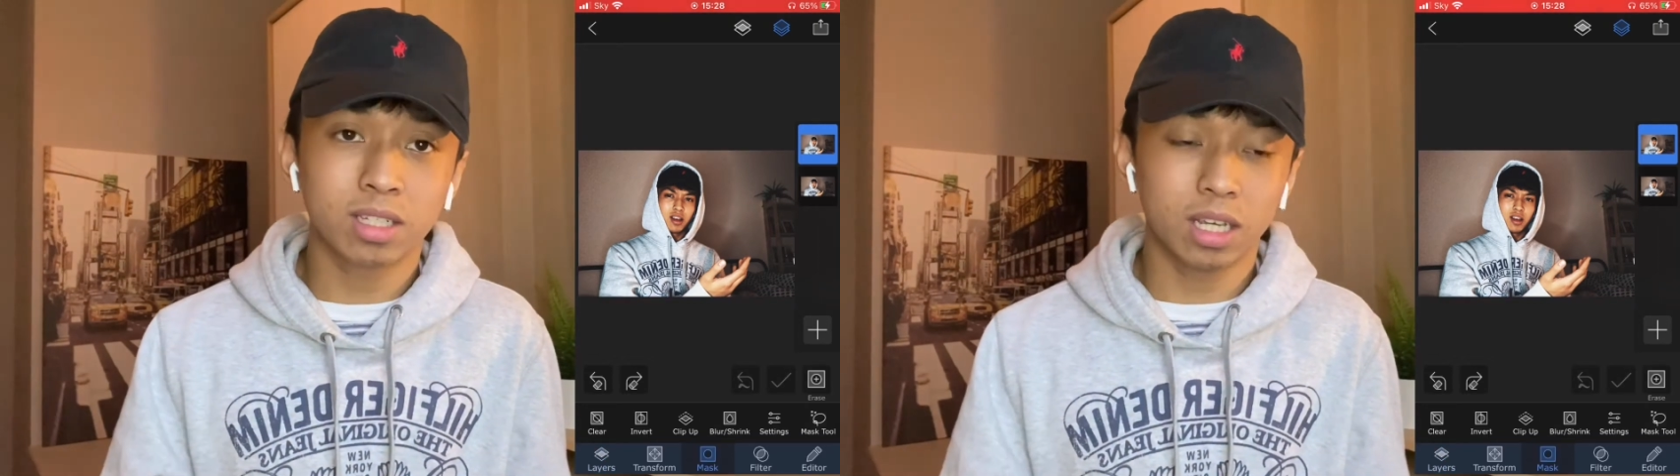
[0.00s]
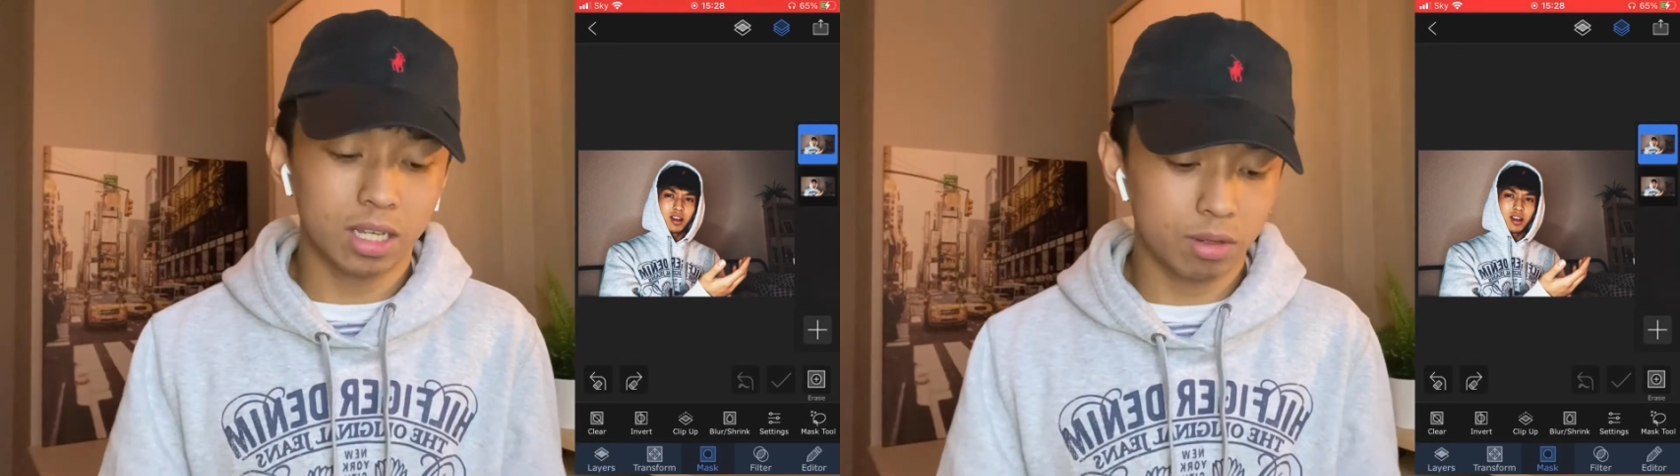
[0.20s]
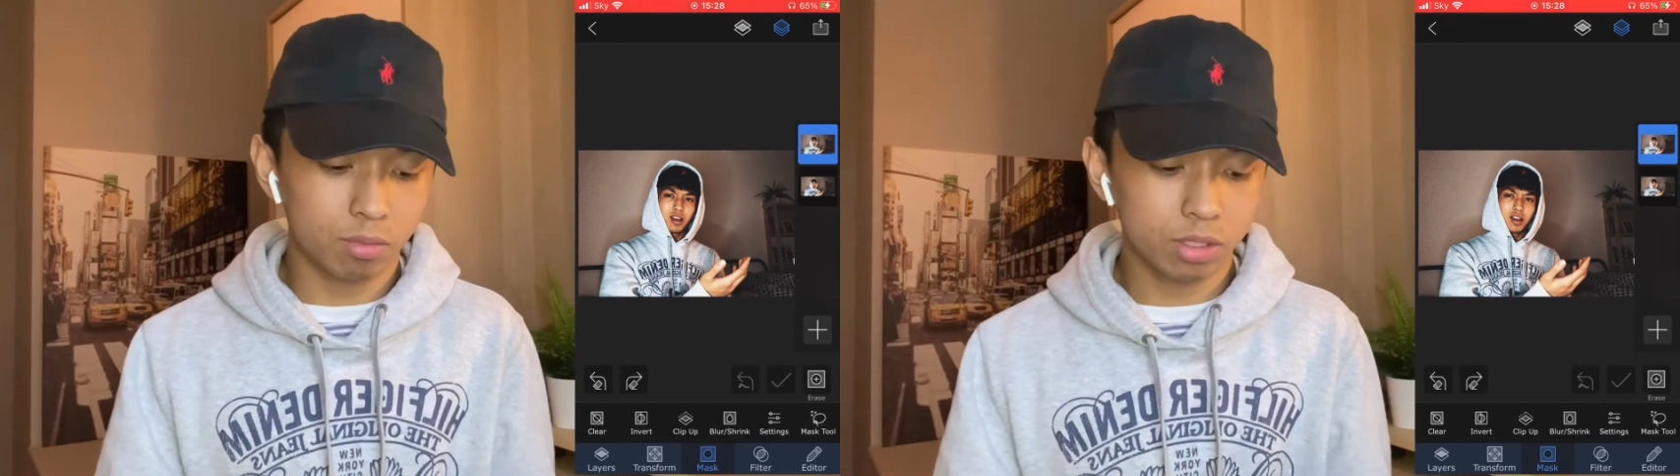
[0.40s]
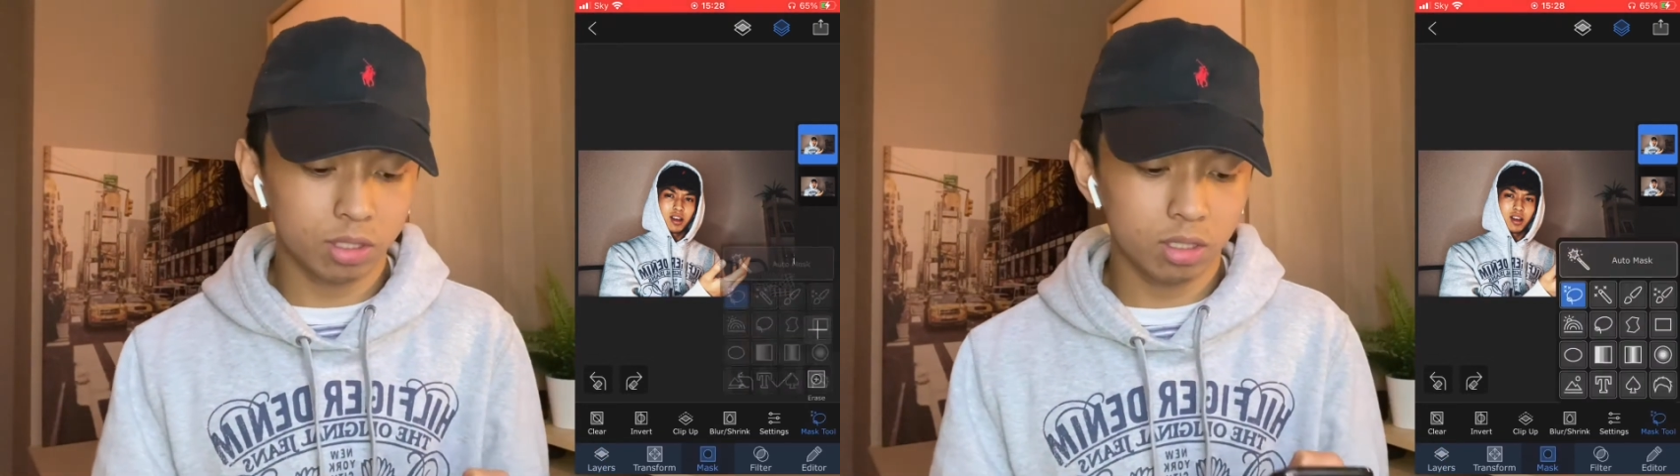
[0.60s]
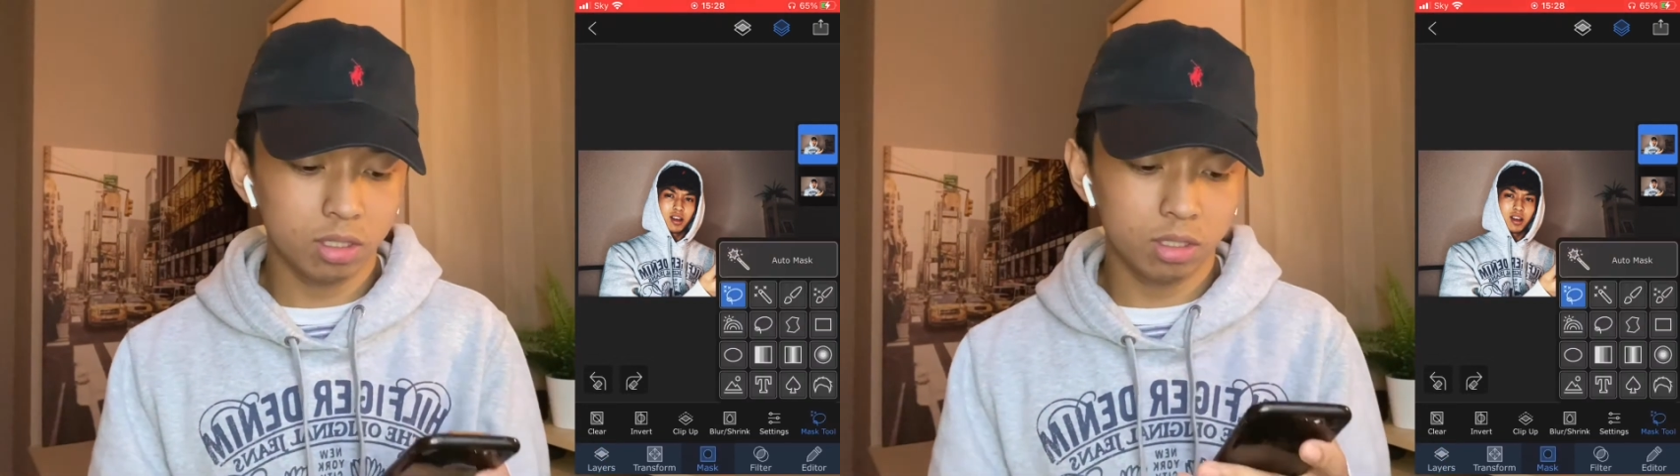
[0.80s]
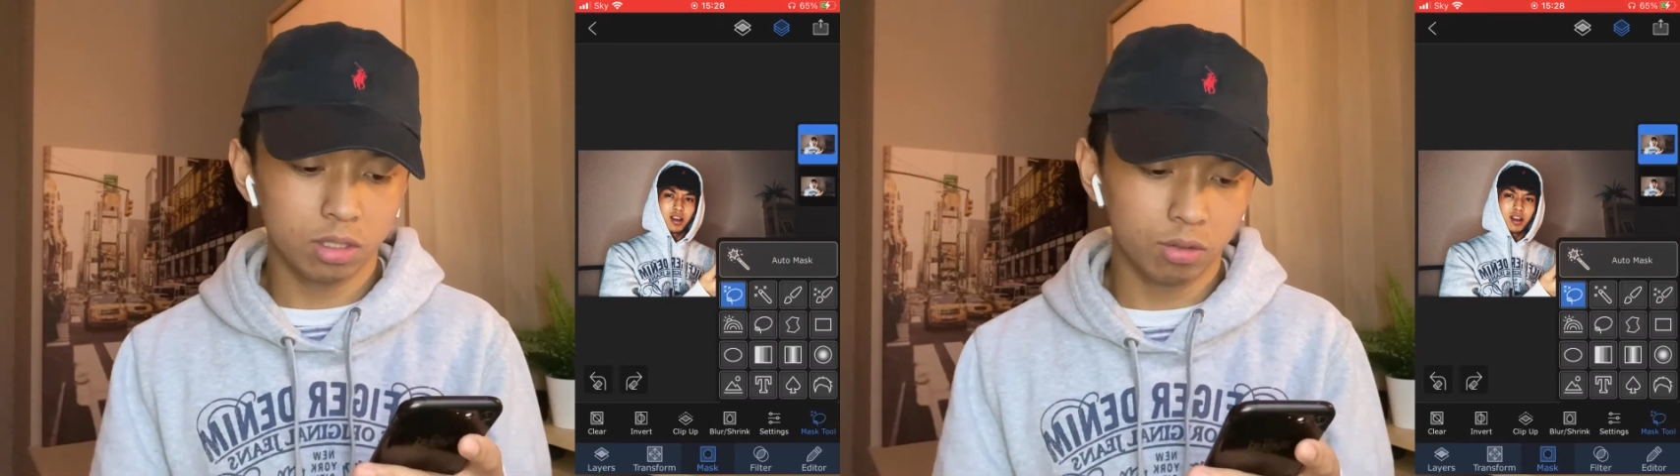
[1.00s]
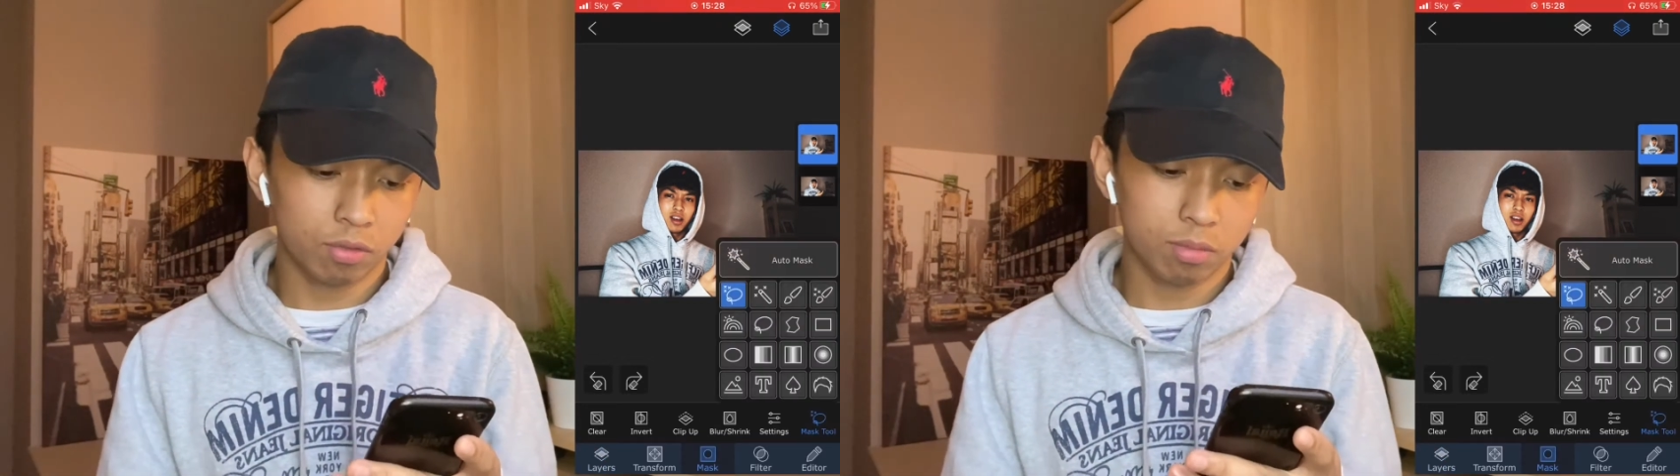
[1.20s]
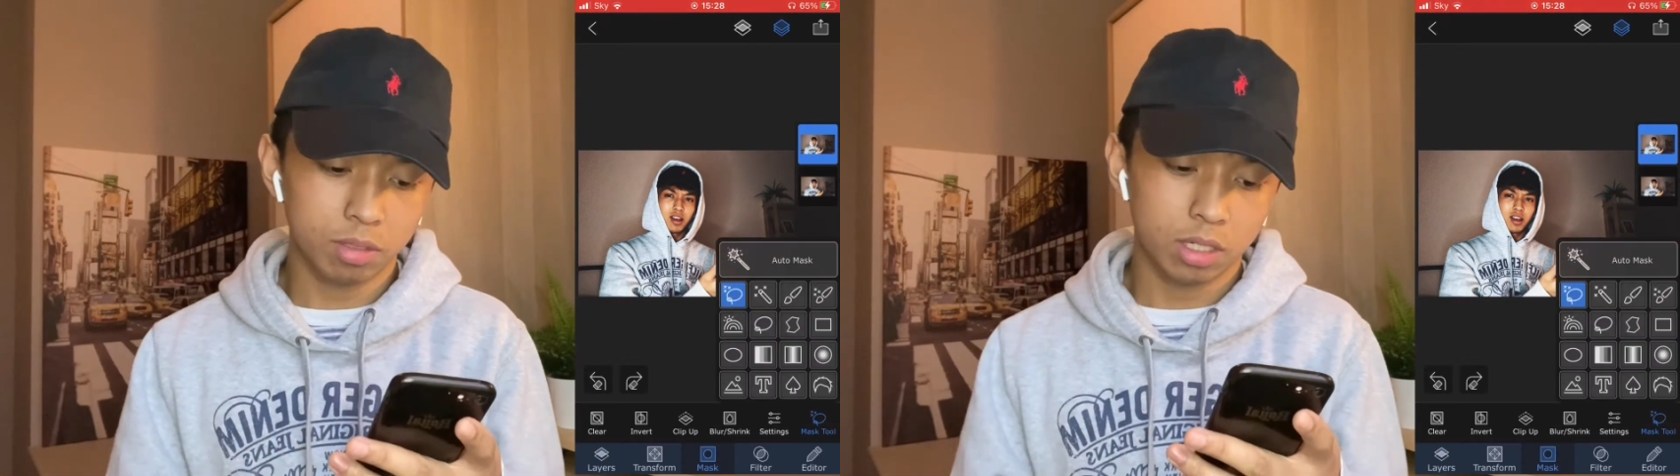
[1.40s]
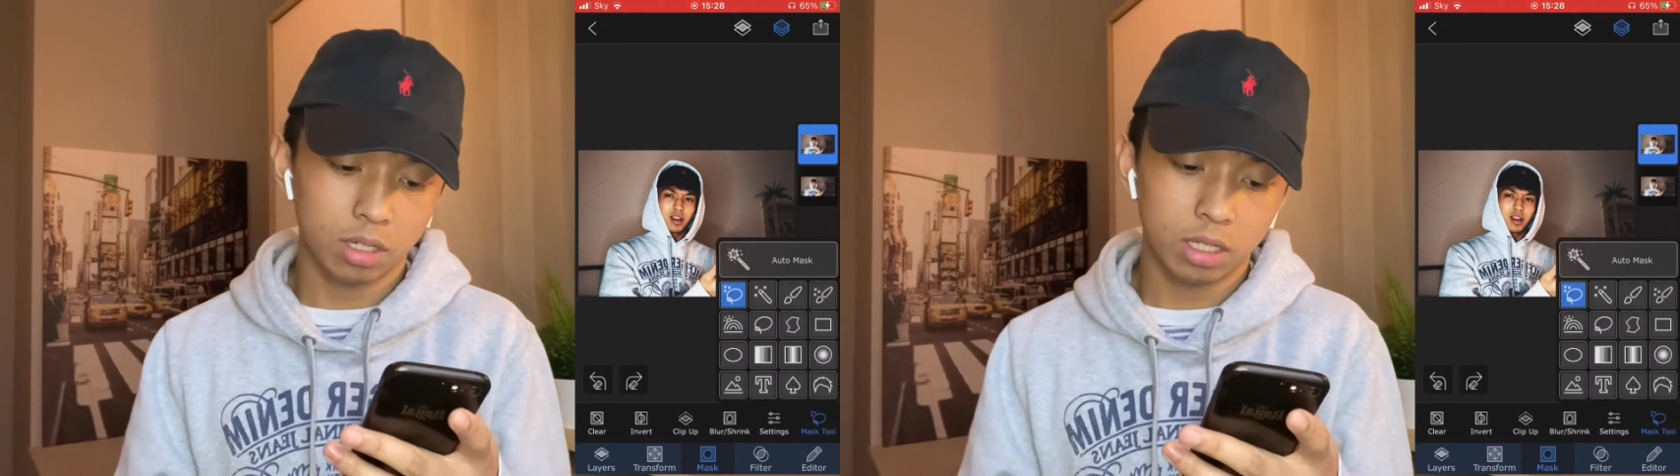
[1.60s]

And then what you're gonna do from here,